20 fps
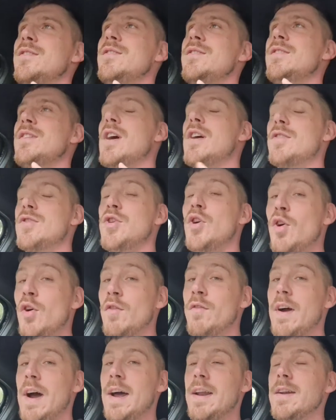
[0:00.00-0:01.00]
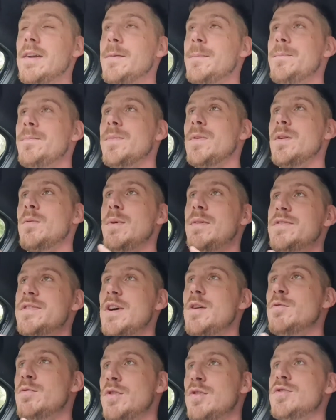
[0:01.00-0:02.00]
the Touran, we've
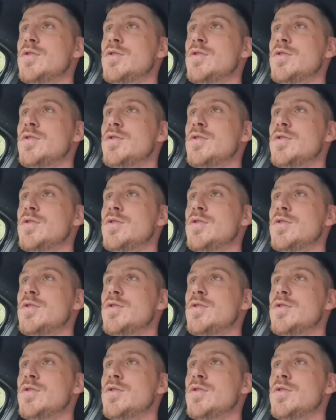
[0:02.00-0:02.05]
sold the